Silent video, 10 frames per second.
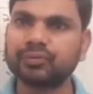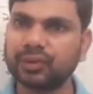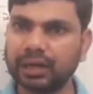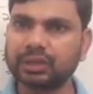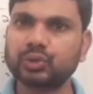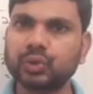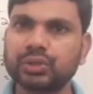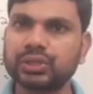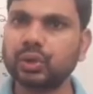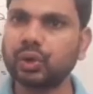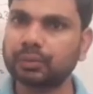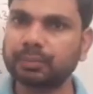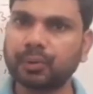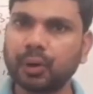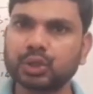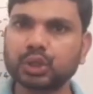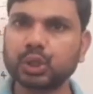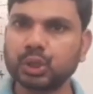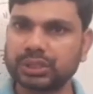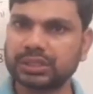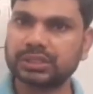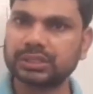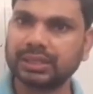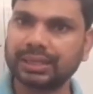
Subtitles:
of electrons or protons